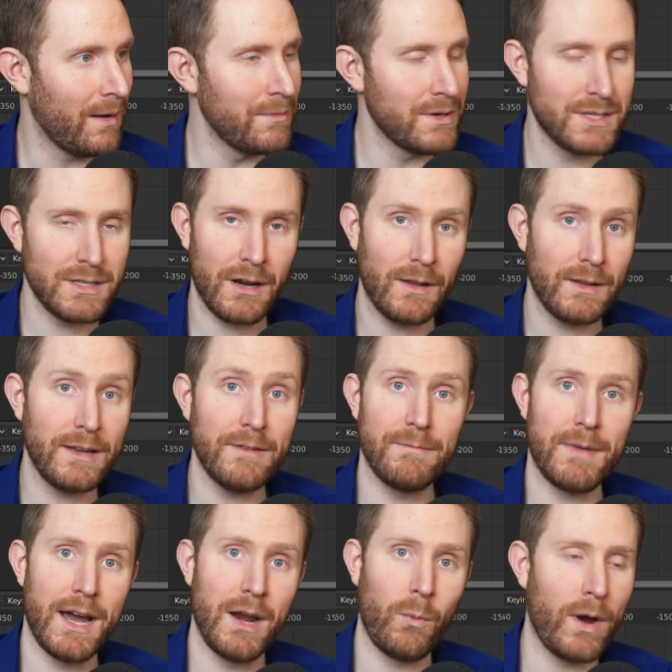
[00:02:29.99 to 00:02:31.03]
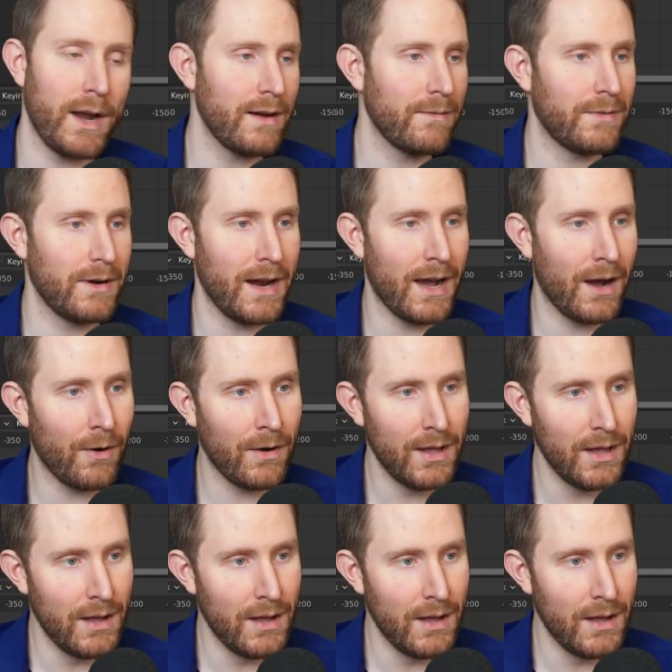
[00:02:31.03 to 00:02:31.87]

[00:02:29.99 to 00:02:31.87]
I'm just gonna leave mine white for now.